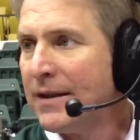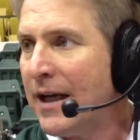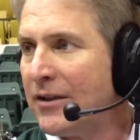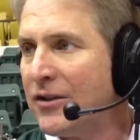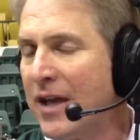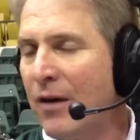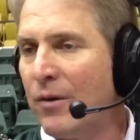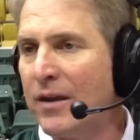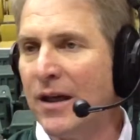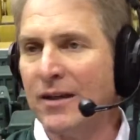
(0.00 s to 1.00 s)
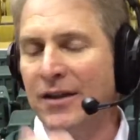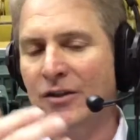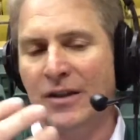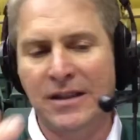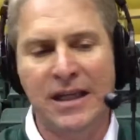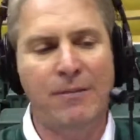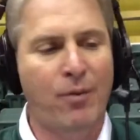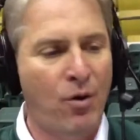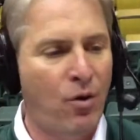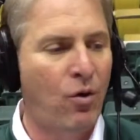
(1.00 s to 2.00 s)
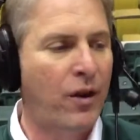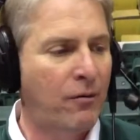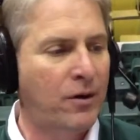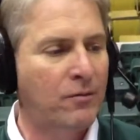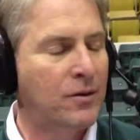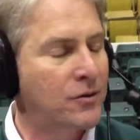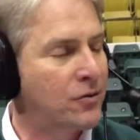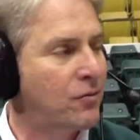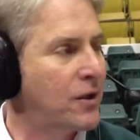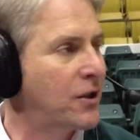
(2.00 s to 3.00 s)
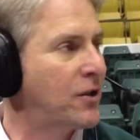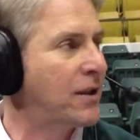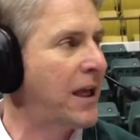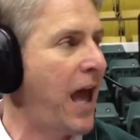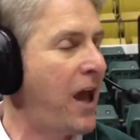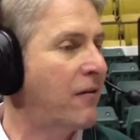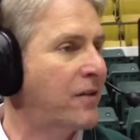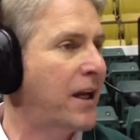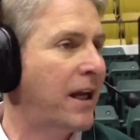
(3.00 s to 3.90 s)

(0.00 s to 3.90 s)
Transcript: I just hate we dug such a deep hole that we just really couldn't get out.